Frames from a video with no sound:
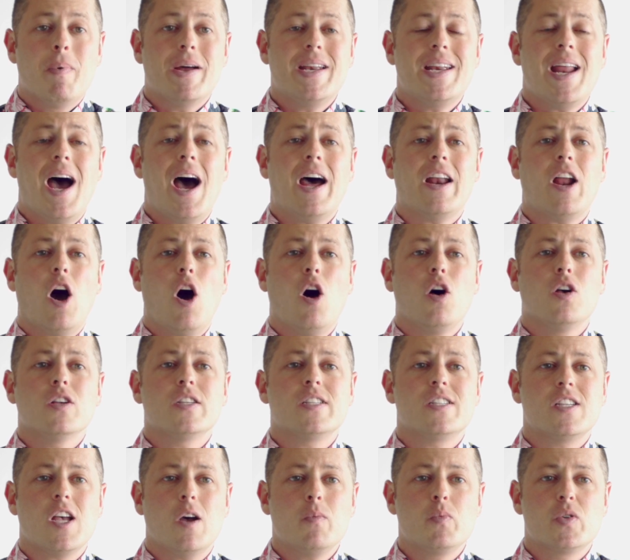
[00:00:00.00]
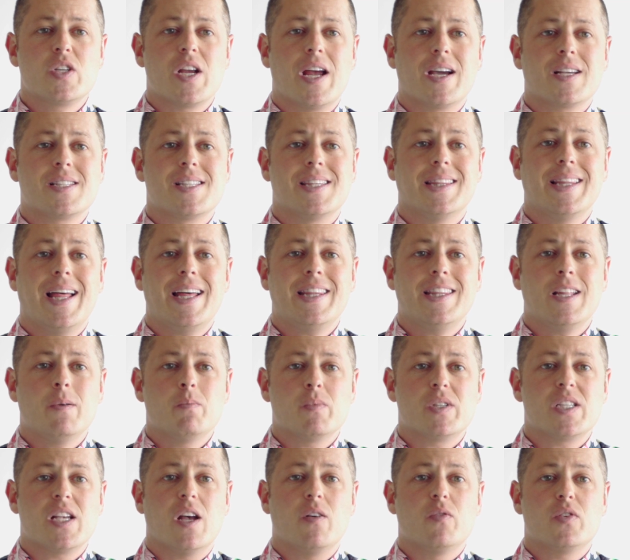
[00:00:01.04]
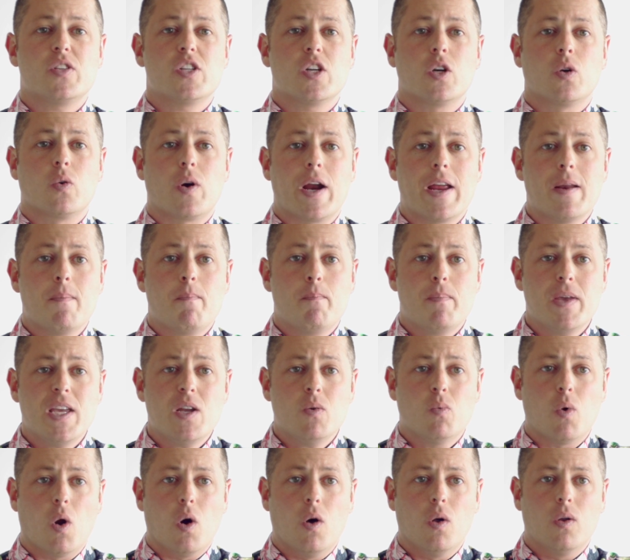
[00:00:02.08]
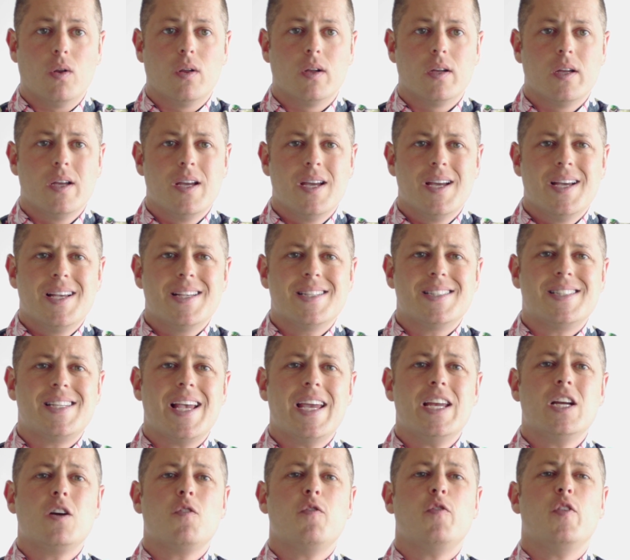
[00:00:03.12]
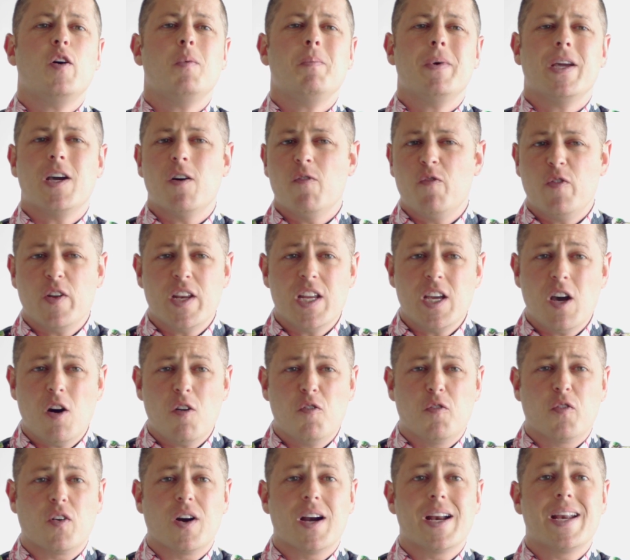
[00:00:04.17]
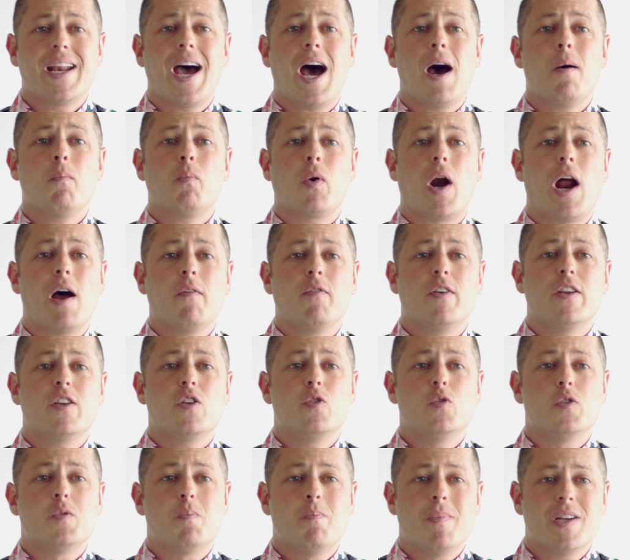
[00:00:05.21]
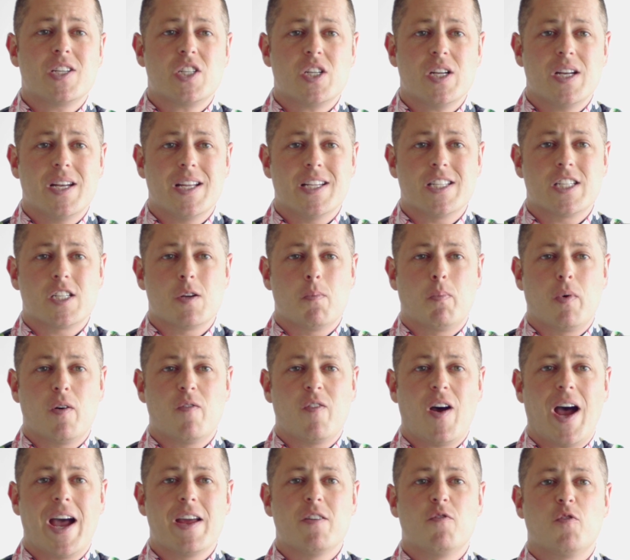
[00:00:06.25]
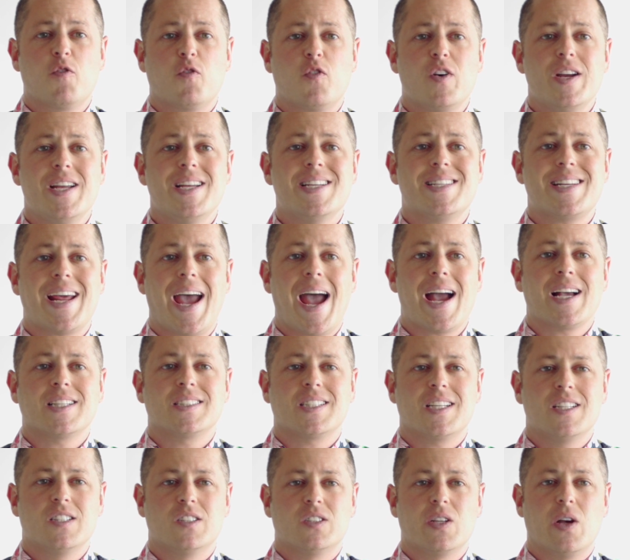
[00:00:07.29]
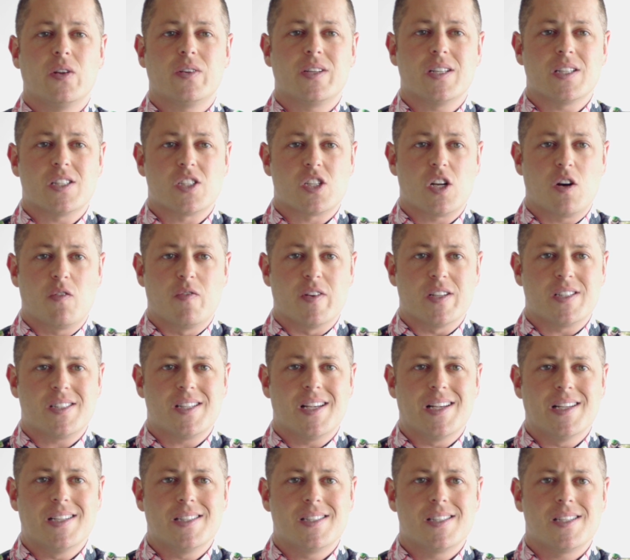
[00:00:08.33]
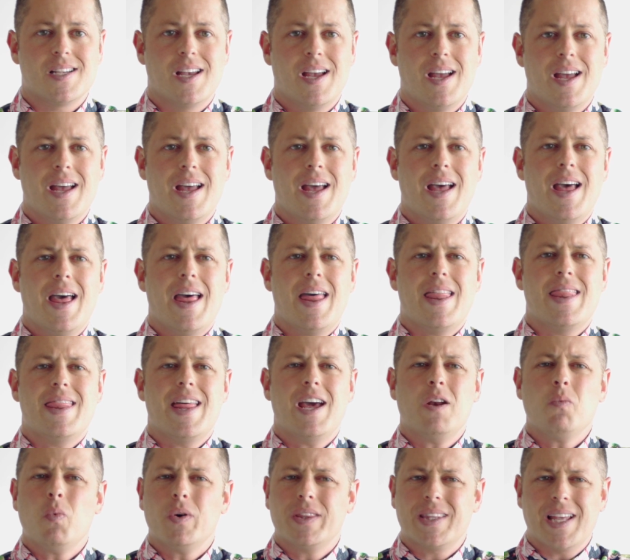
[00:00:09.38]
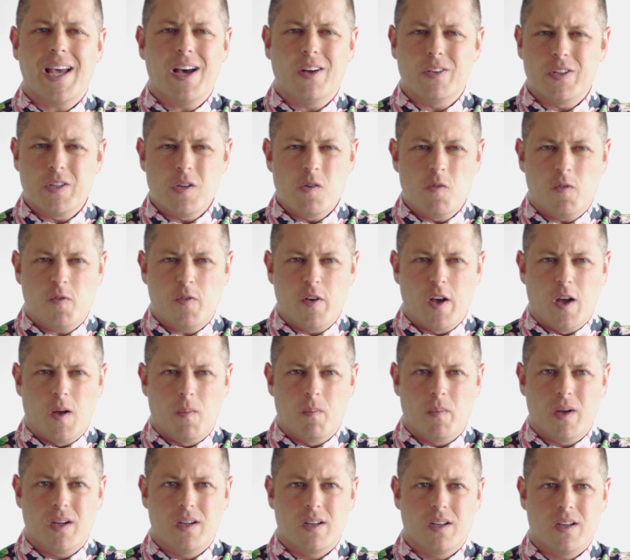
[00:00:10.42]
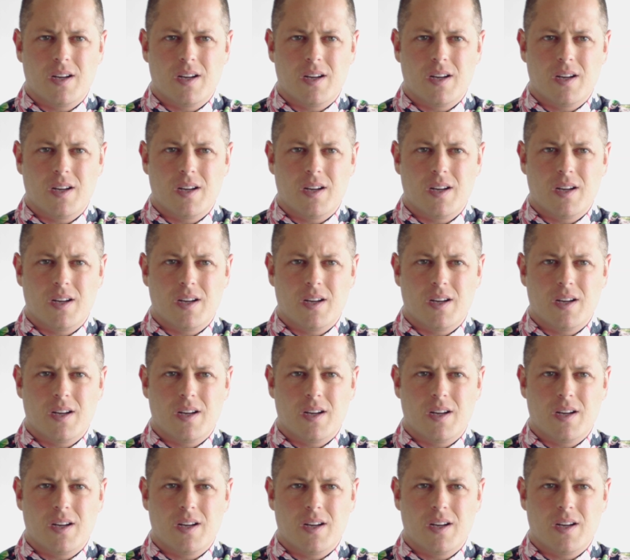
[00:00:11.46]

But not all subjects lend themselves to great B roll. Say you're filming a video for a nonprofit whose mission is to provide free tax consulting services. Then what the hell do you film?